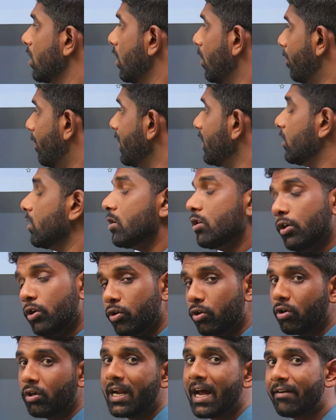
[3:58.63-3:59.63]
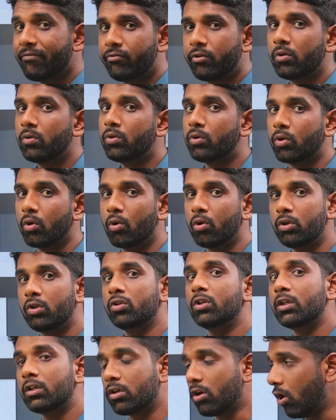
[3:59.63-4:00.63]
but you don't have to go to the
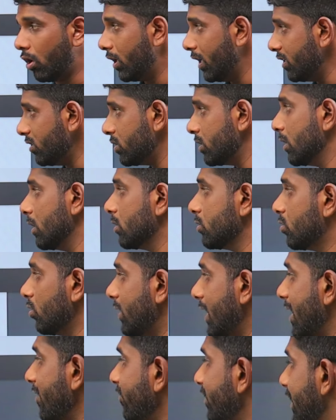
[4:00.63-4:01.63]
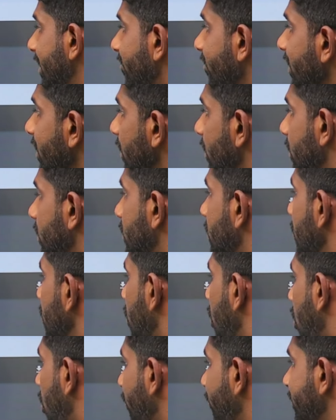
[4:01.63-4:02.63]
college. So they have given the
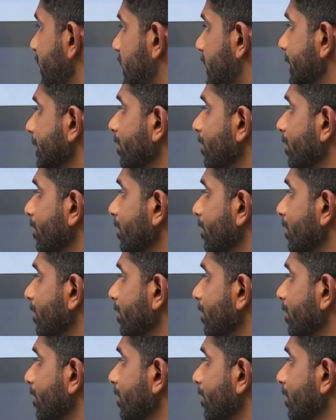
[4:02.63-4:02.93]
office,